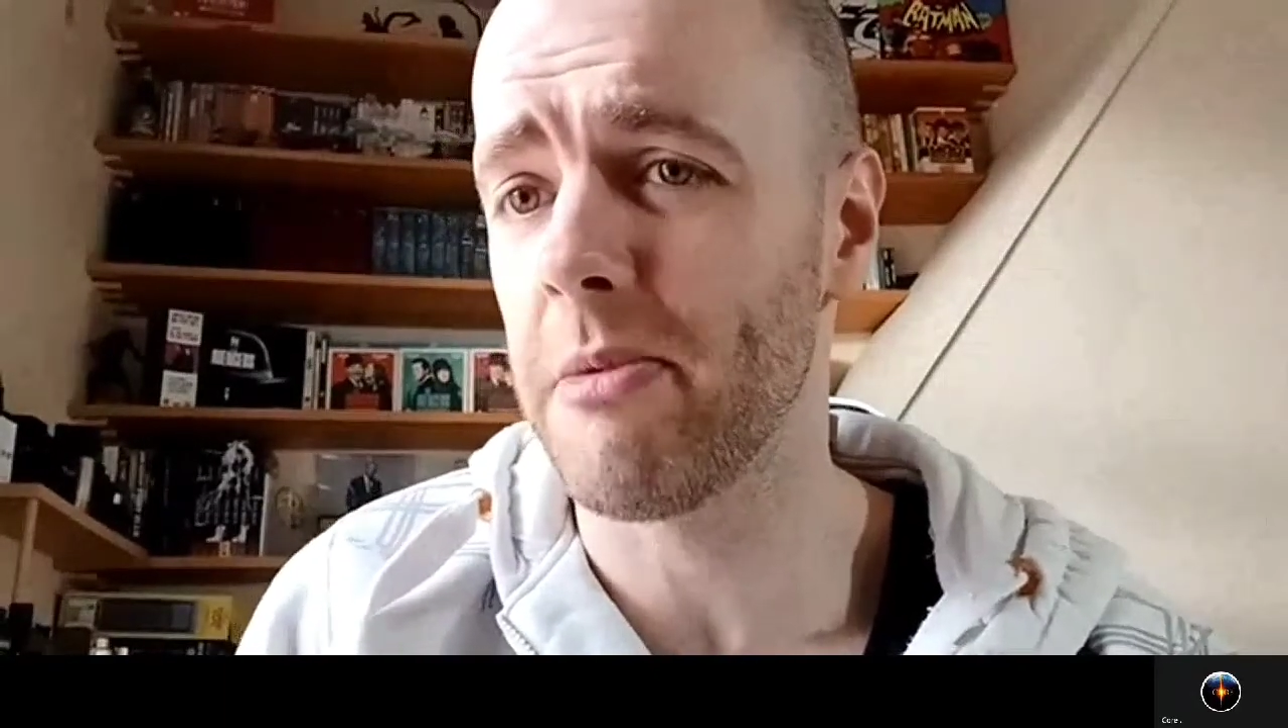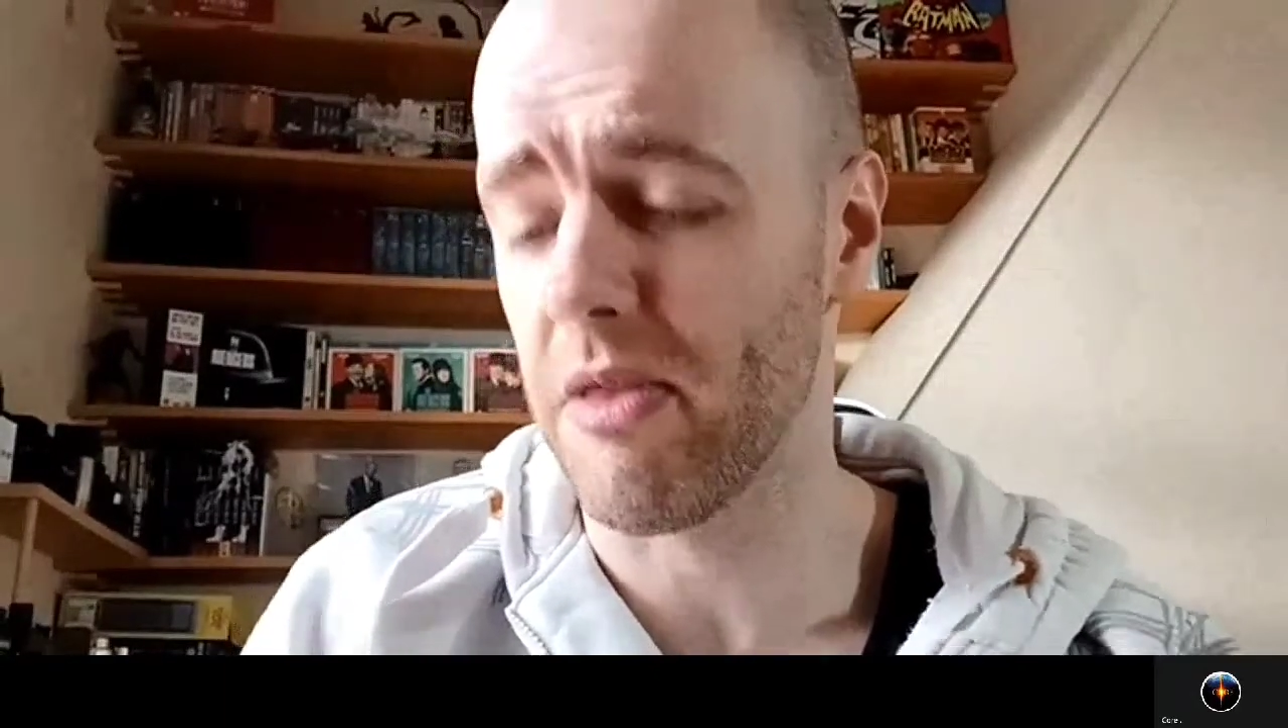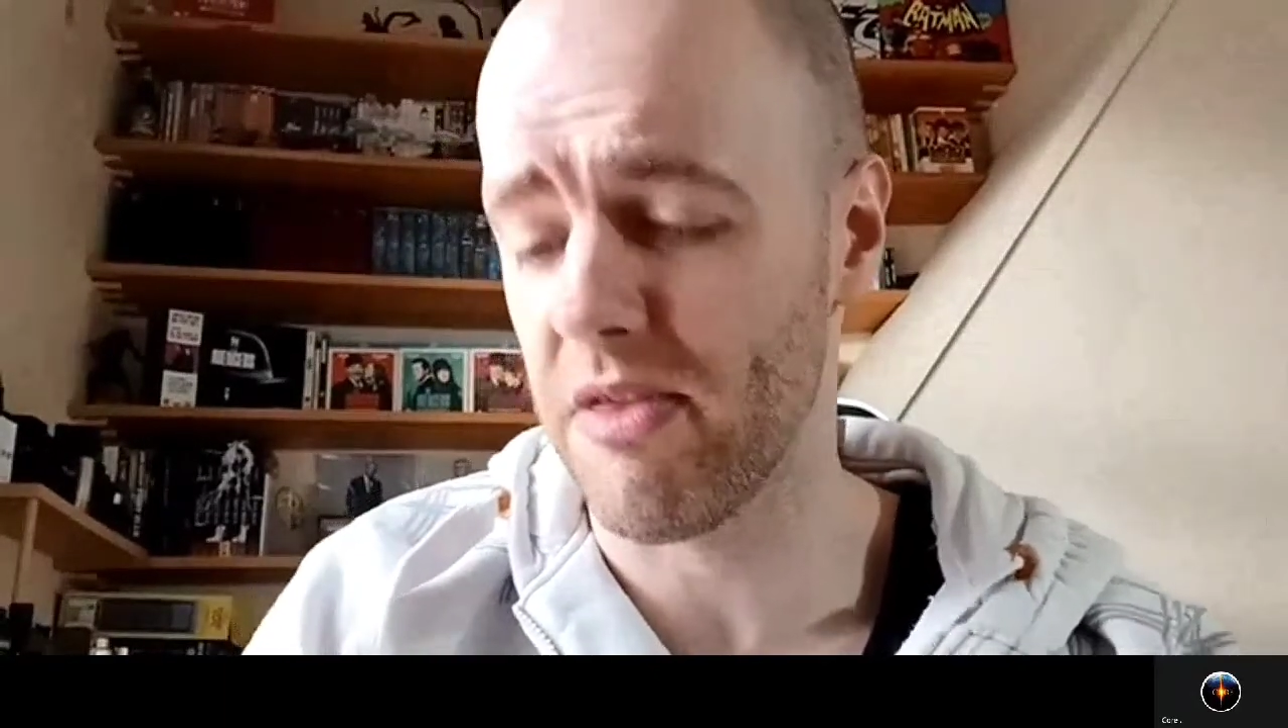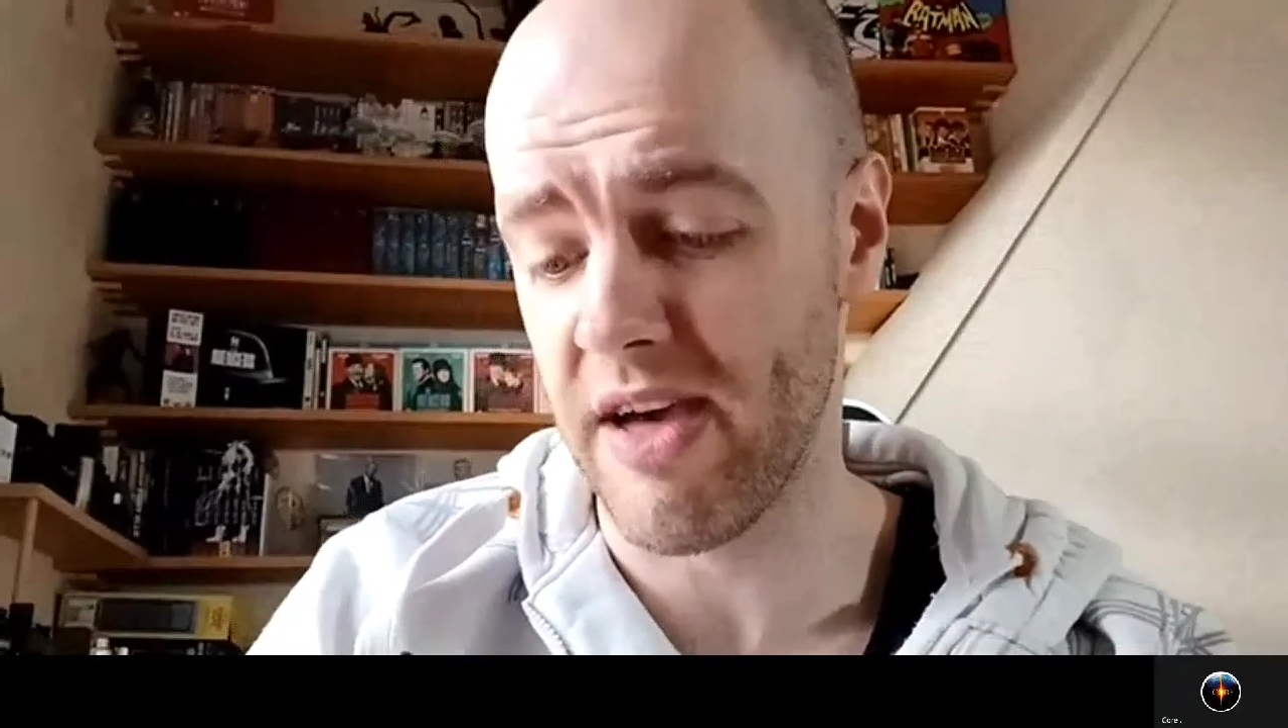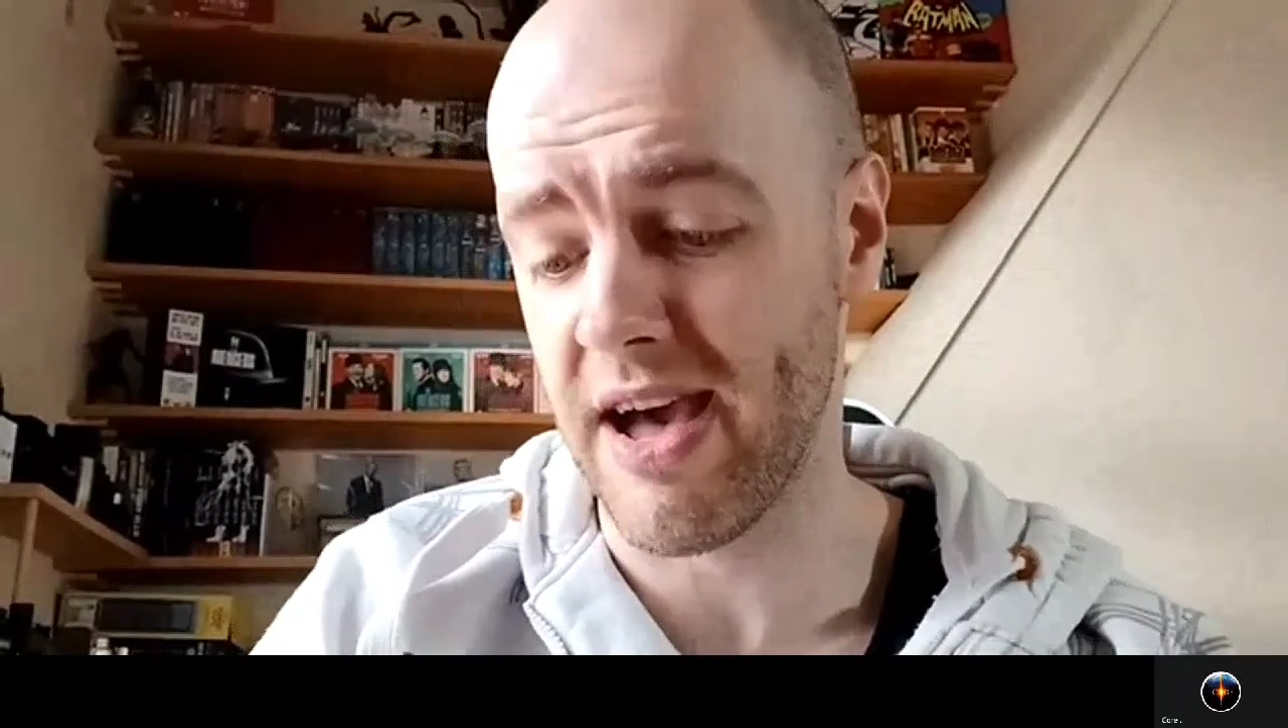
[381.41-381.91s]
and
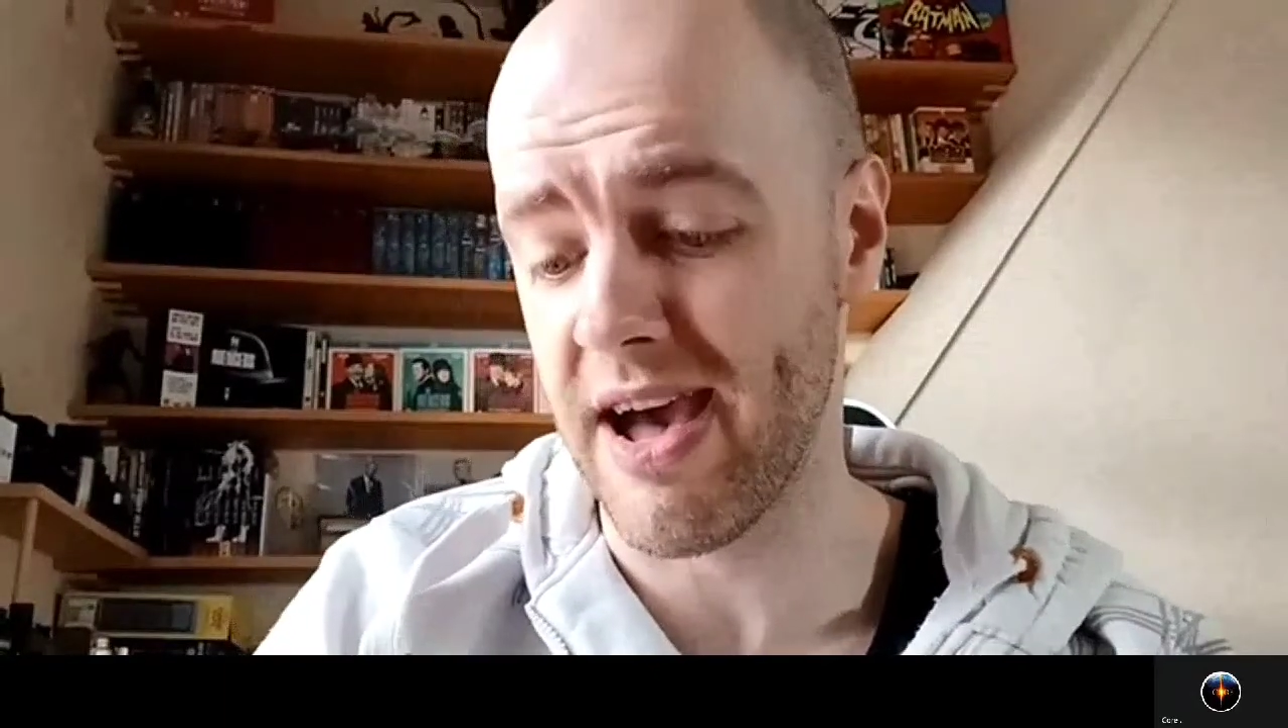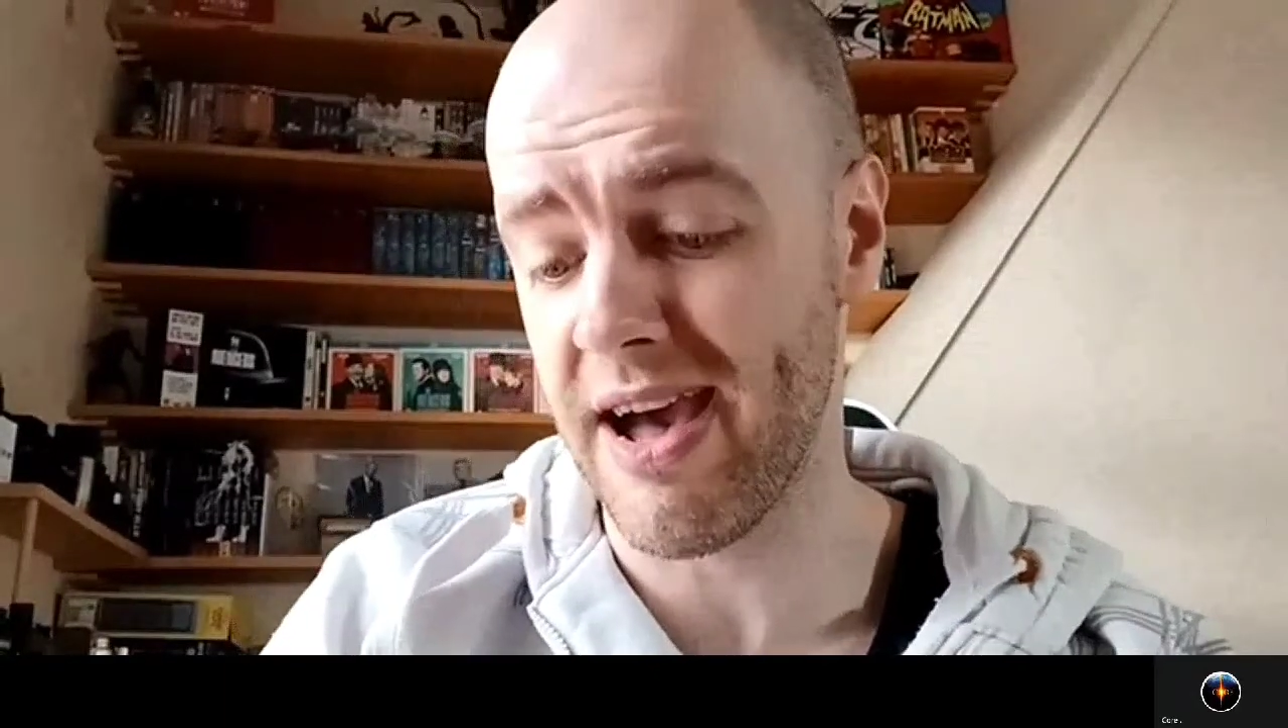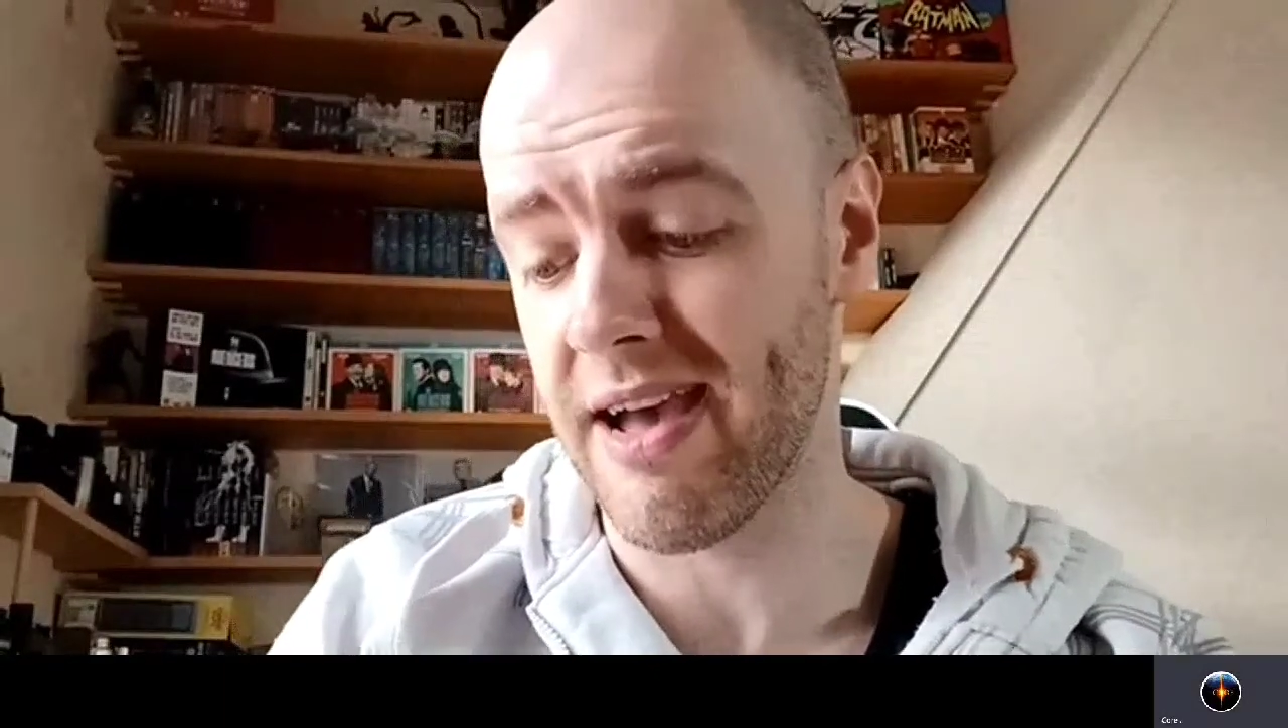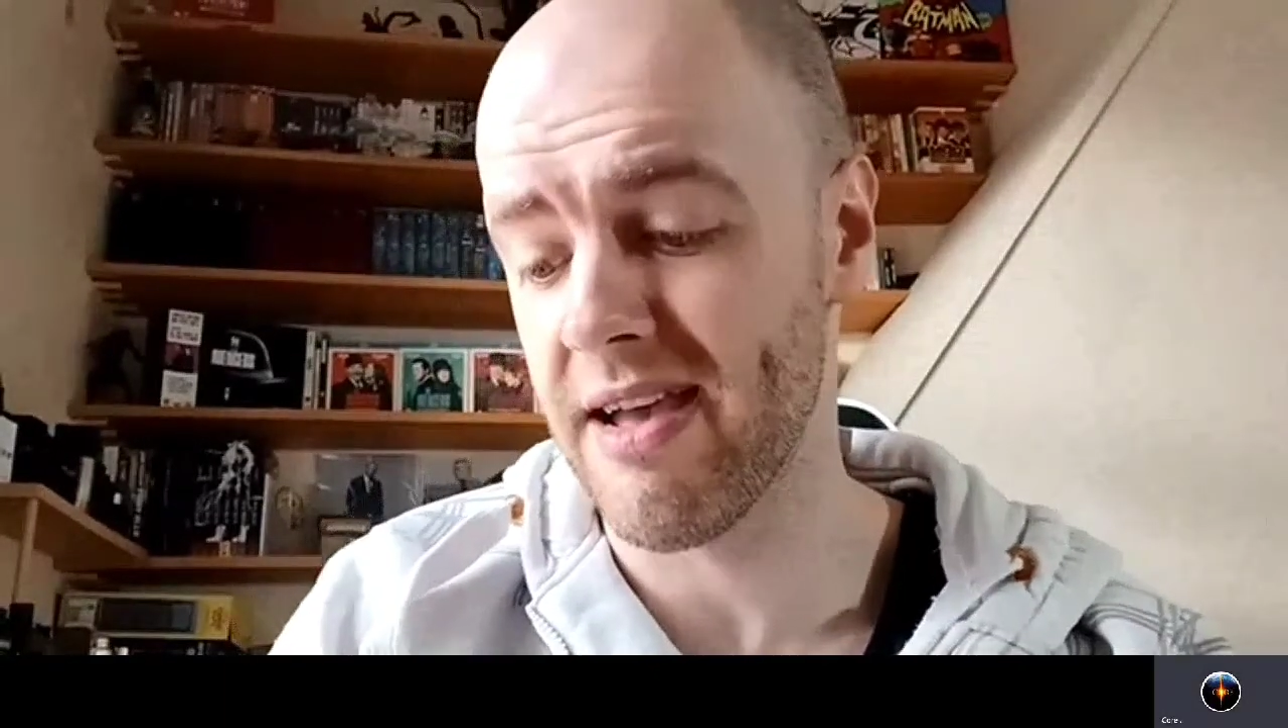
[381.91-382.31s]
on that,